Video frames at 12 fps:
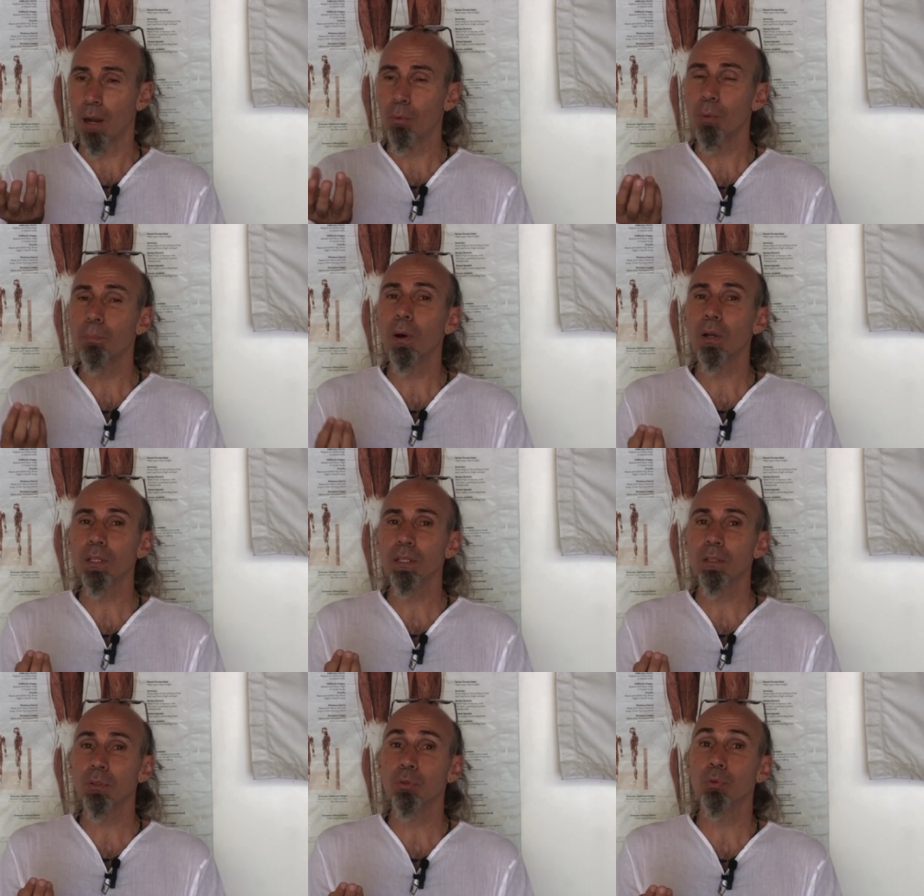our
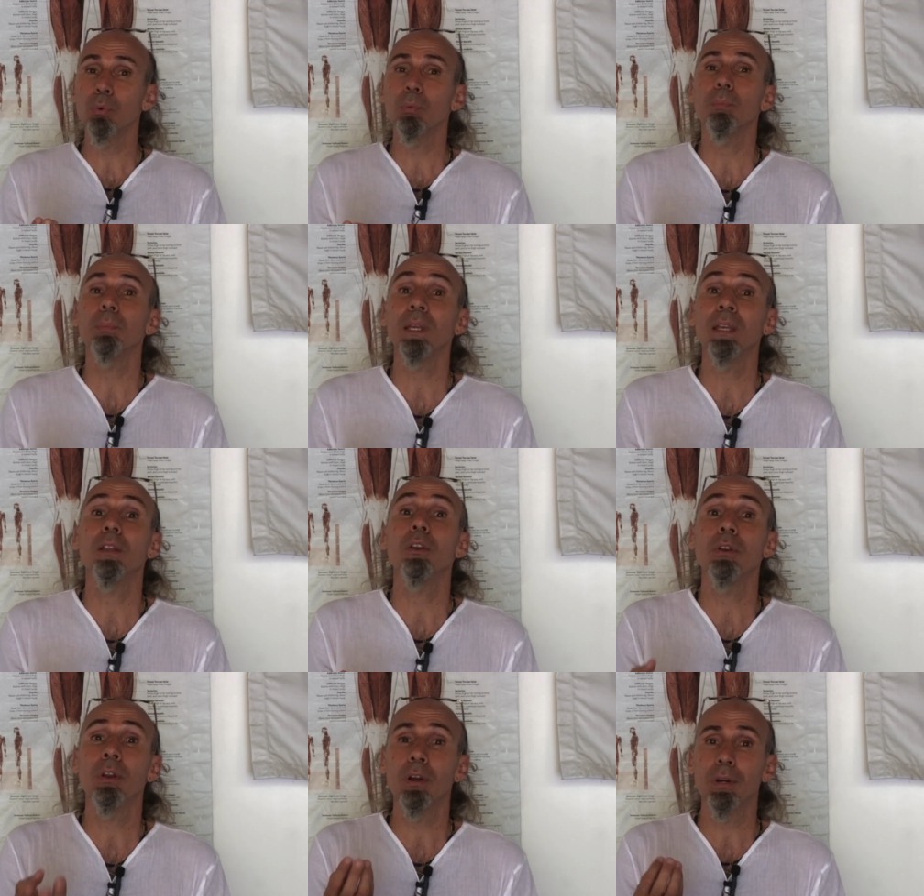body to be
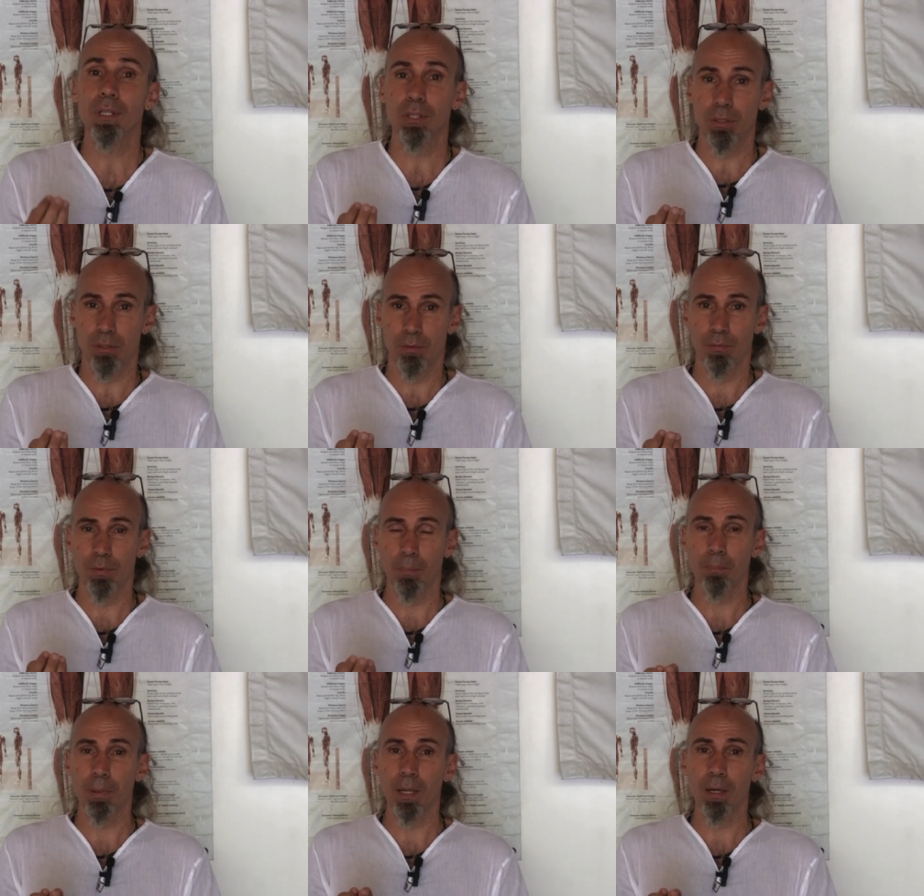nourished
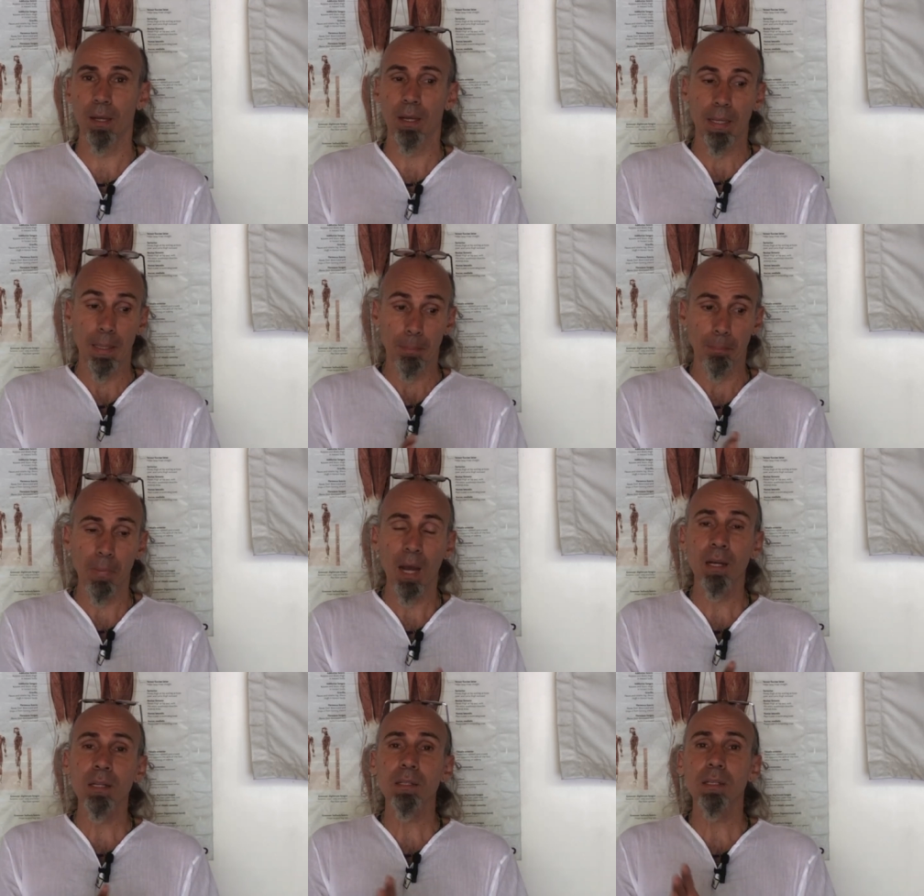from prana.
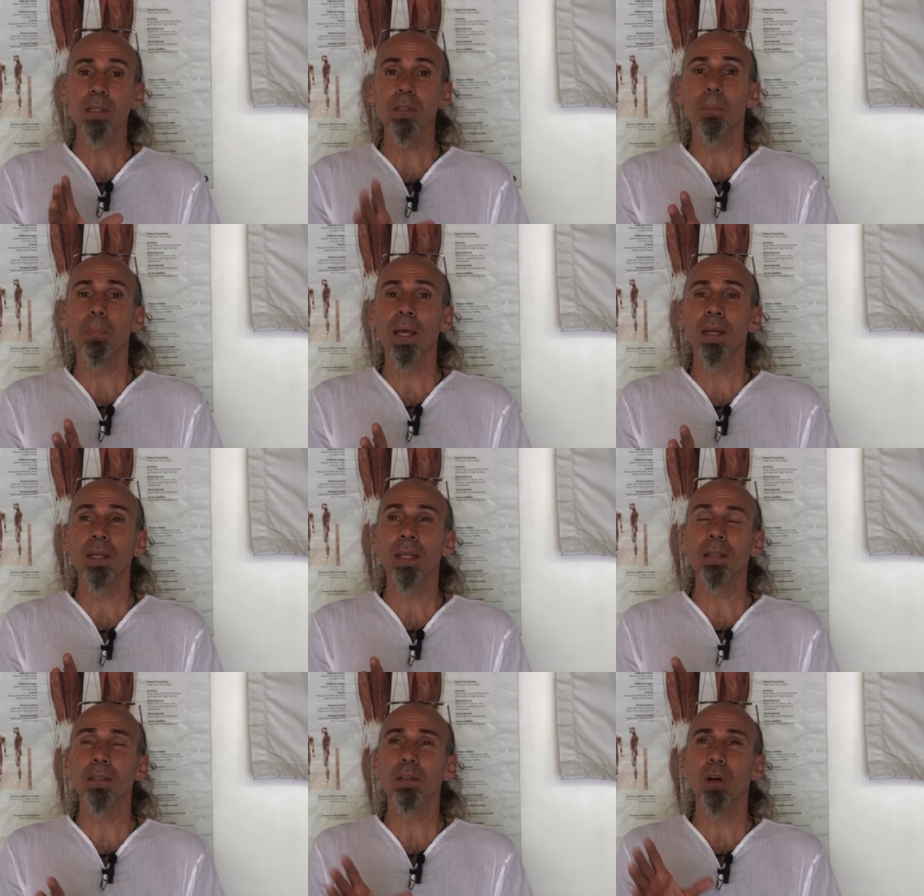Mars is the
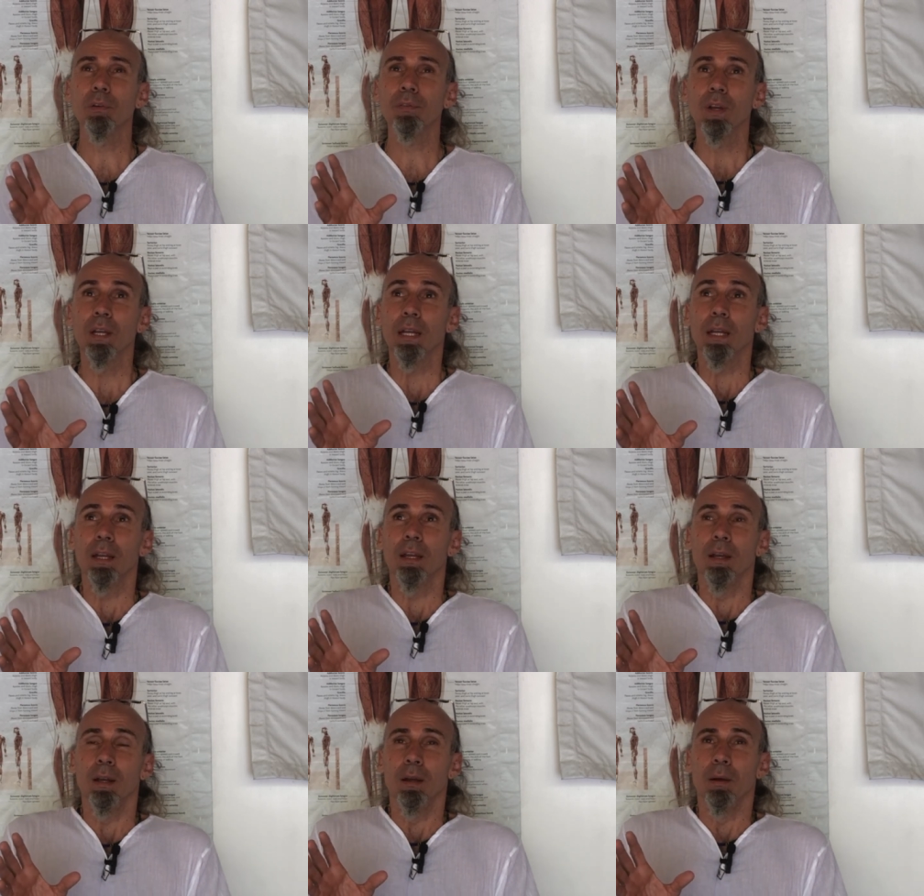planet of
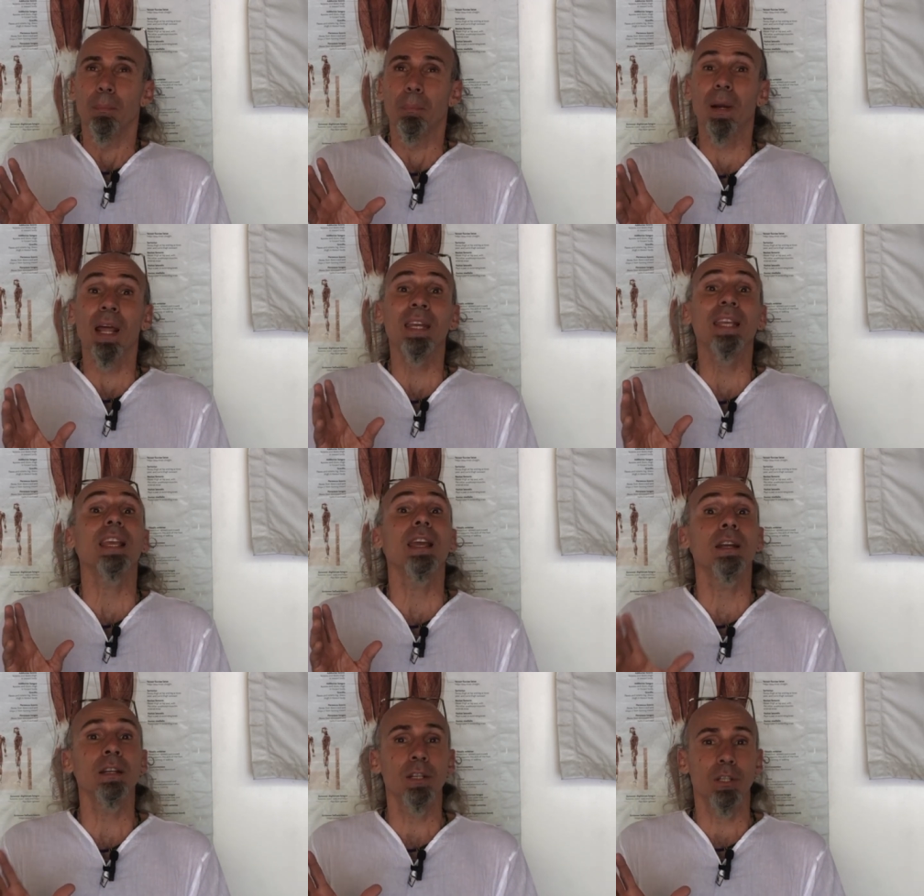pranic
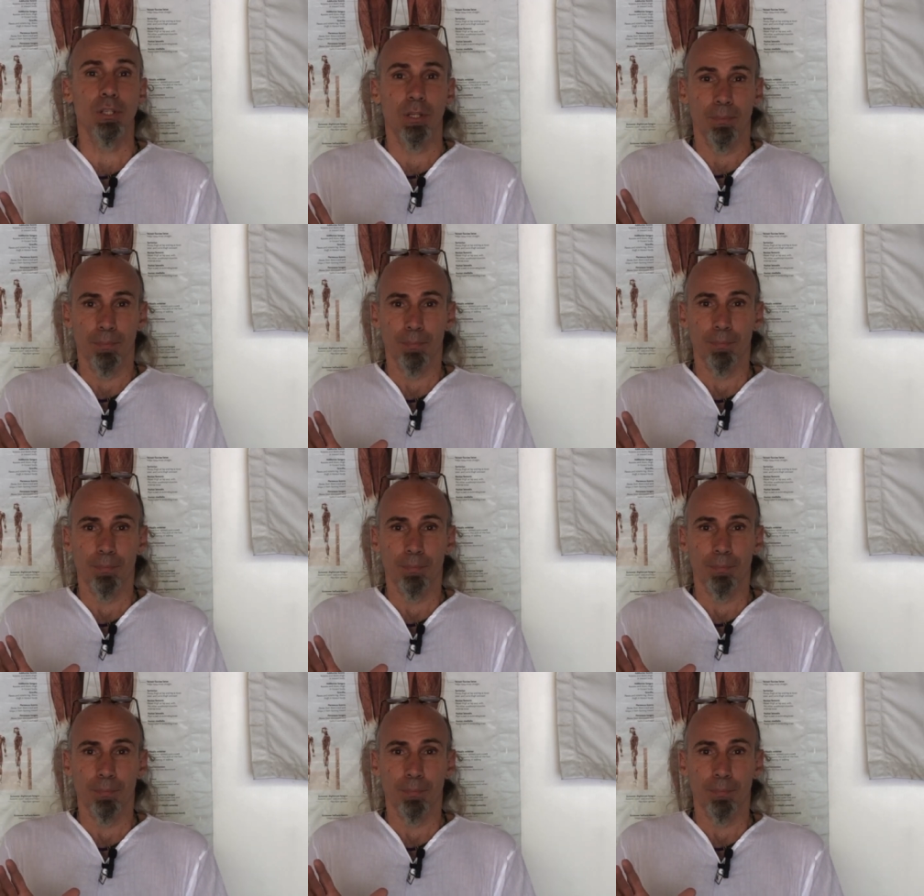energy.